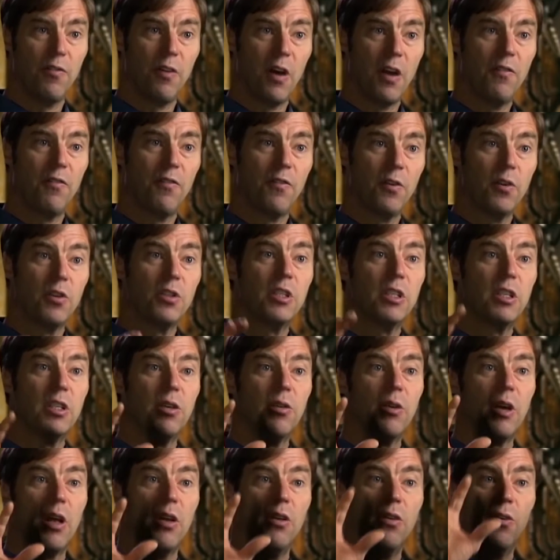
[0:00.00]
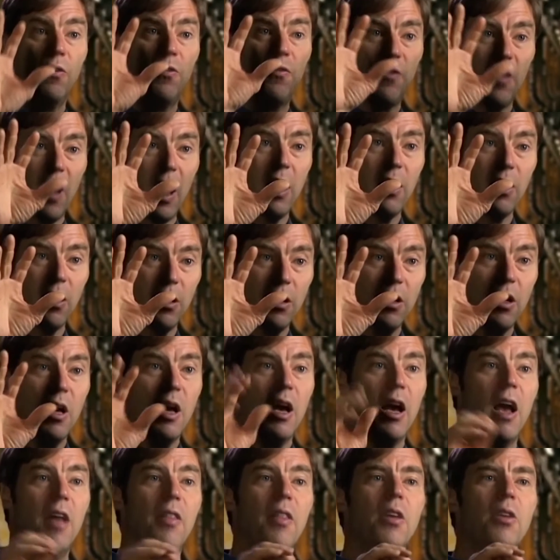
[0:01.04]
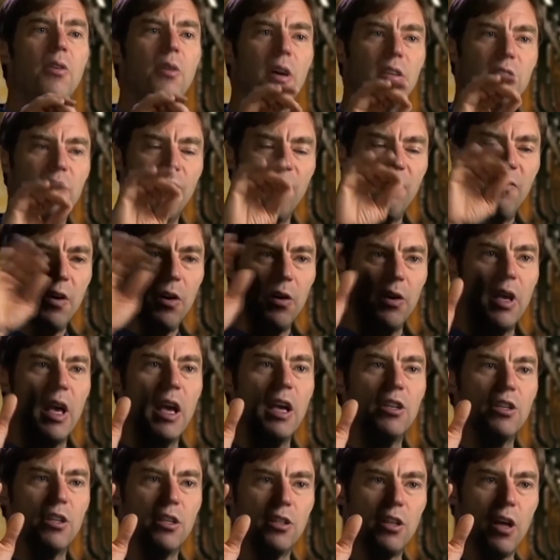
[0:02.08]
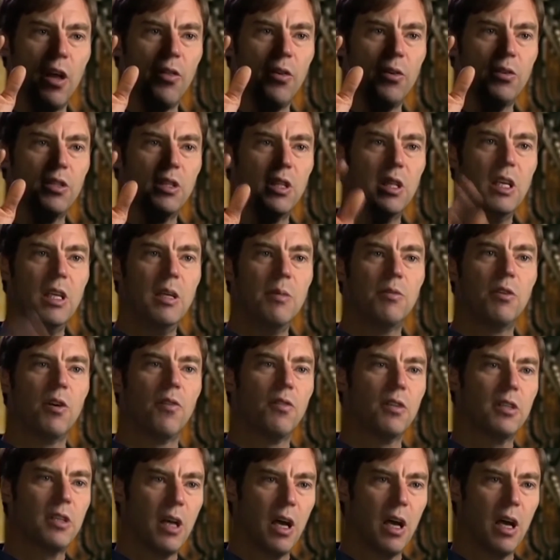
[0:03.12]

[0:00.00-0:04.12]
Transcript: You find first you get new phyla, and then you have some variations on those themes over